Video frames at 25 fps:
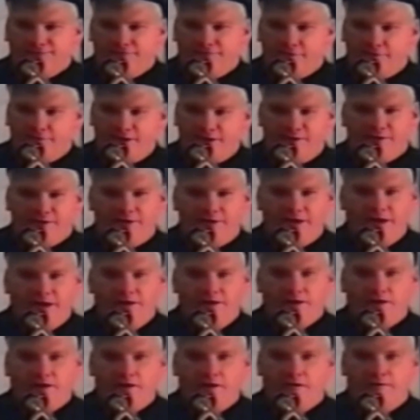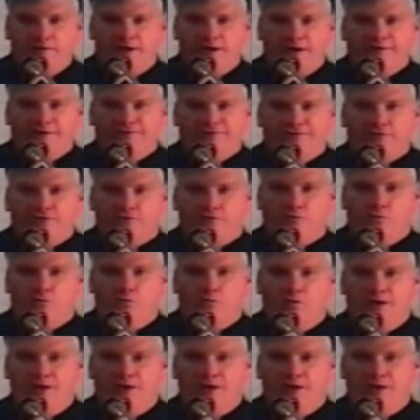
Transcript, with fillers: as very thin coatings or